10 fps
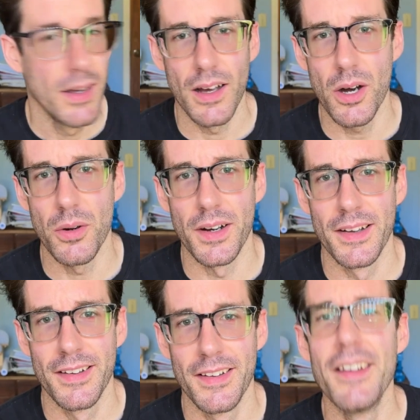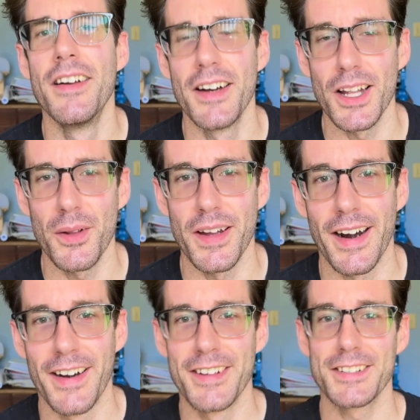Oh, hello
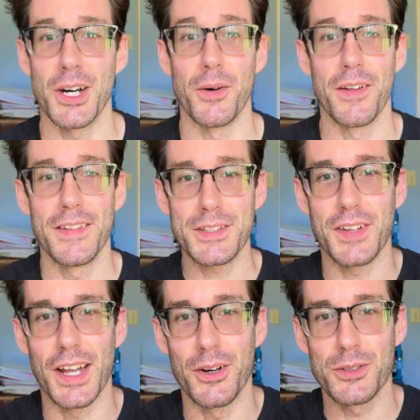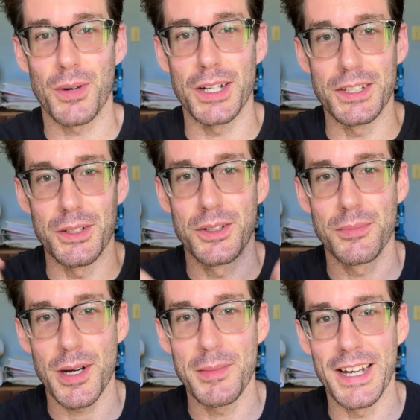there. So this video is brought to you
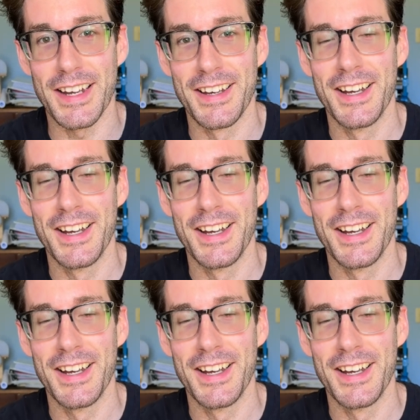by me.